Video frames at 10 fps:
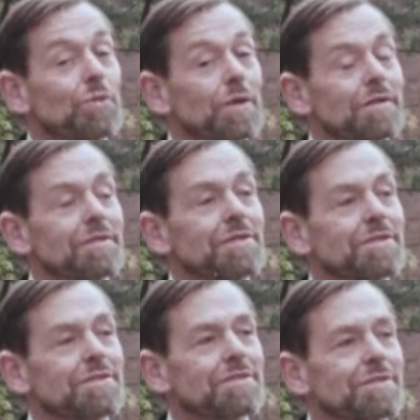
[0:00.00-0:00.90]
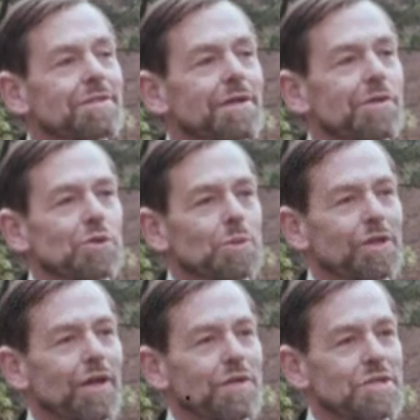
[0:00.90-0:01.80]
whether it's going to
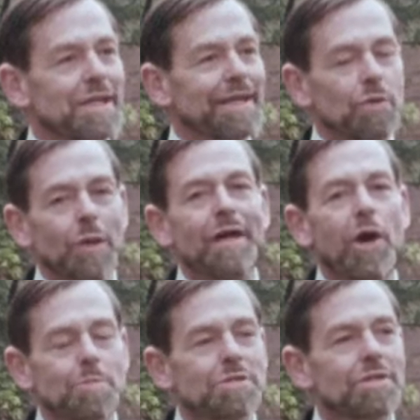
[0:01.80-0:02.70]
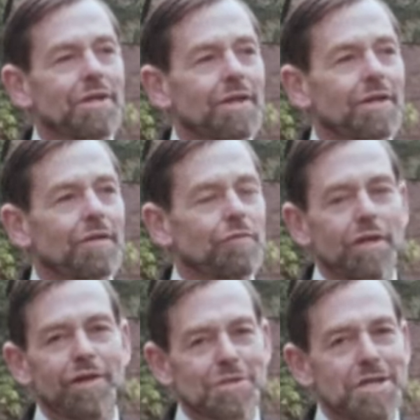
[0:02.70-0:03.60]
work on the scale one hopes for a
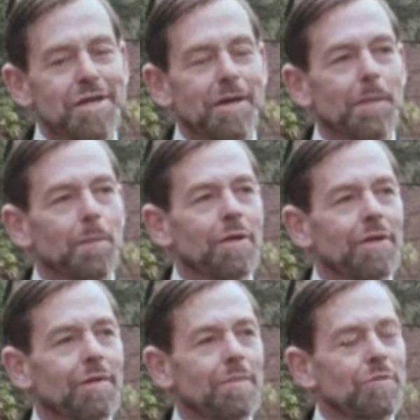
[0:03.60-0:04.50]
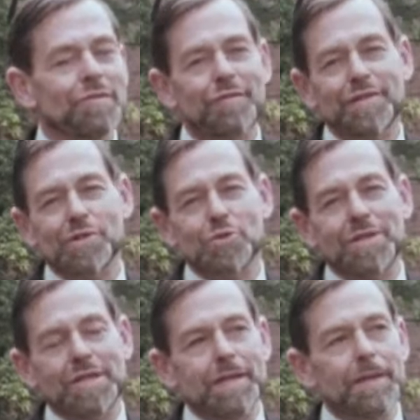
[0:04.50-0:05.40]
long time, perhaps 15 or
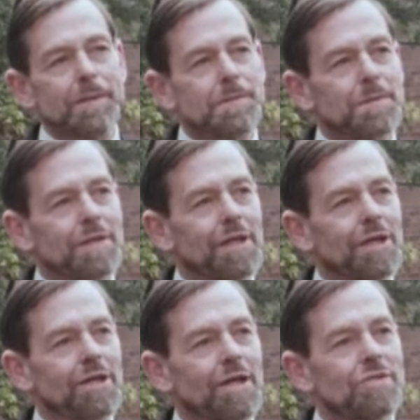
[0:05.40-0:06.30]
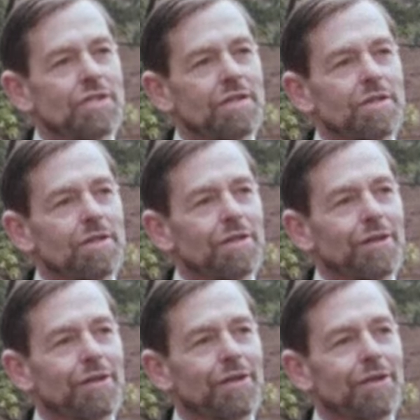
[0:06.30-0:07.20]
20 years, until
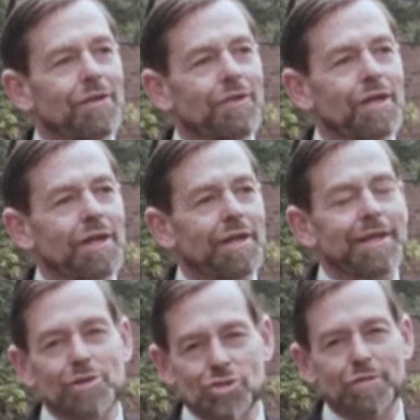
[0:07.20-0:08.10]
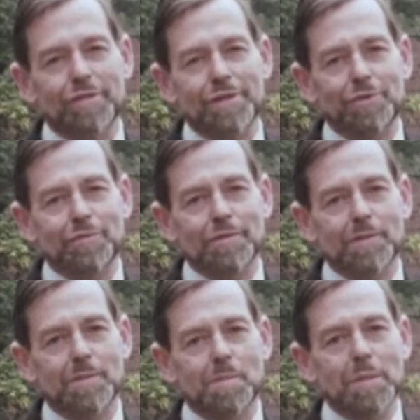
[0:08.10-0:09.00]
the little children who
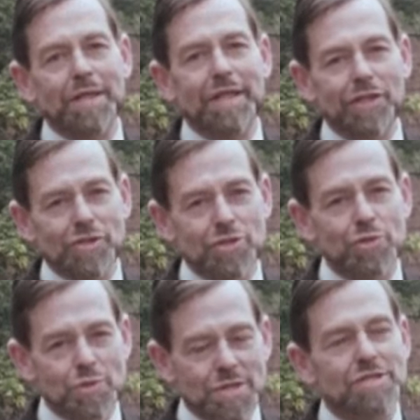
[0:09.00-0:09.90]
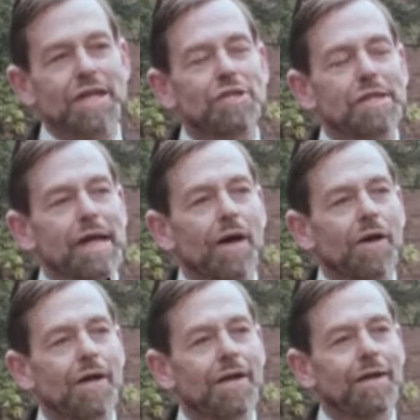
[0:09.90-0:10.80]
are beginning to use the centre now
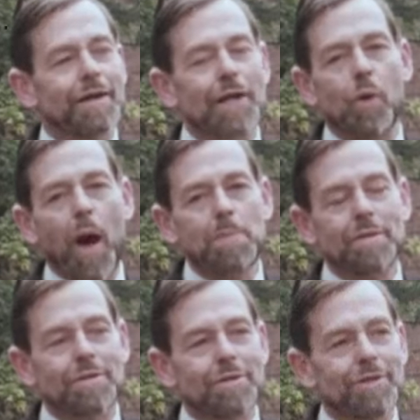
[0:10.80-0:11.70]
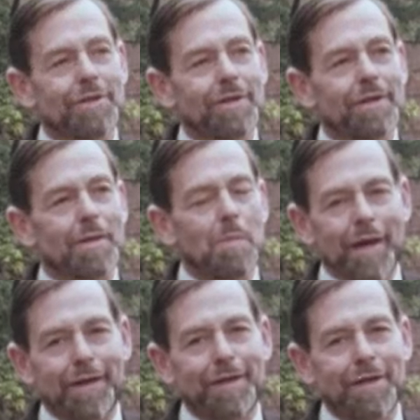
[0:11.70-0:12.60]
grow up,
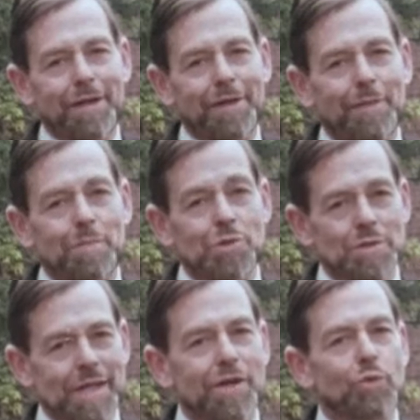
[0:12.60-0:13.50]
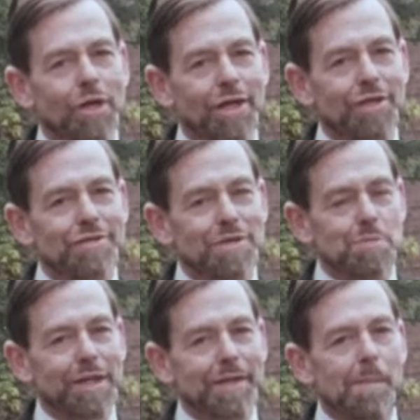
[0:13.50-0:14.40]
marry, produce their own kids and
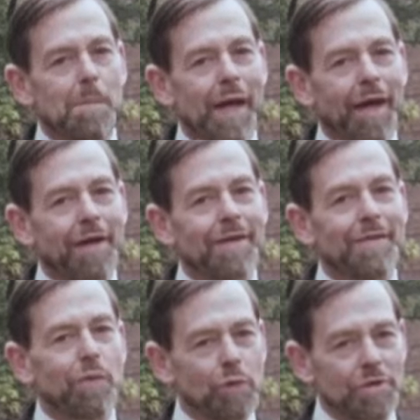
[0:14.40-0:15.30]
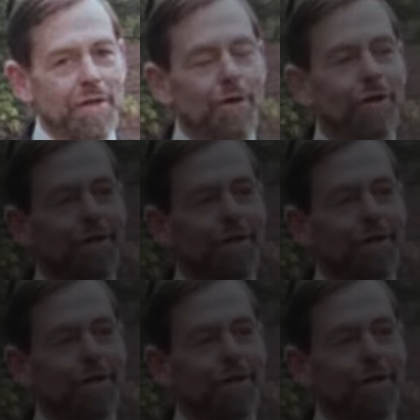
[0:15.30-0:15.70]
bring them back. Then we'll know.